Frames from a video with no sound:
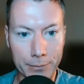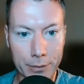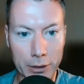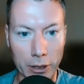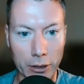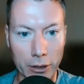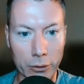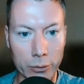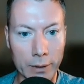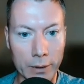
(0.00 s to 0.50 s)

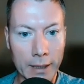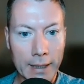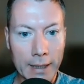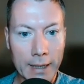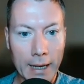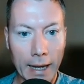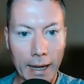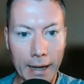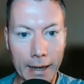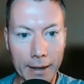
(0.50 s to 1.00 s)
So
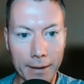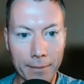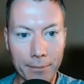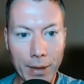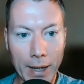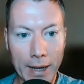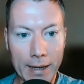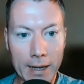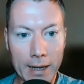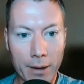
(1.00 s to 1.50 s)

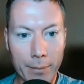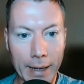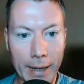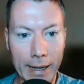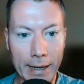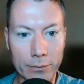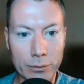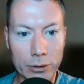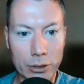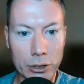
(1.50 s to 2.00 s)
that coming
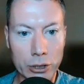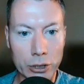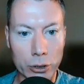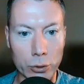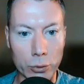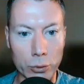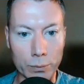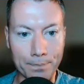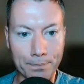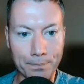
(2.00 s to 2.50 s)
out
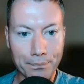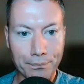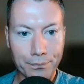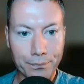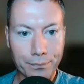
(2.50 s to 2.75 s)
soon.